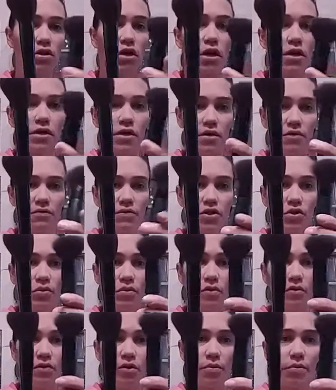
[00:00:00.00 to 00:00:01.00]
I have 2
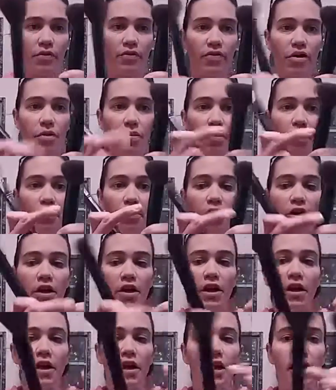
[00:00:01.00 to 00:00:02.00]
of them. I've got my
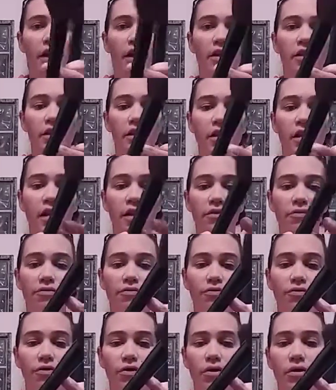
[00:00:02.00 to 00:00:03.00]
Mary Kay, and then I
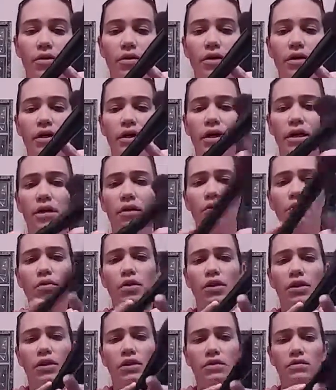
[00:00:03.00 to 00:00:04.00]
forget
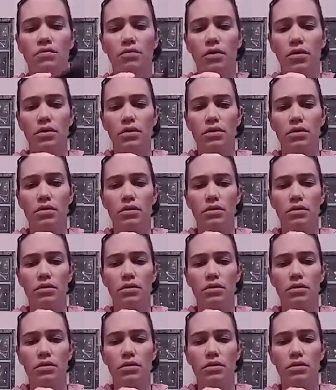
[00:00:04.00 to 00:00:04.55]
what this one is.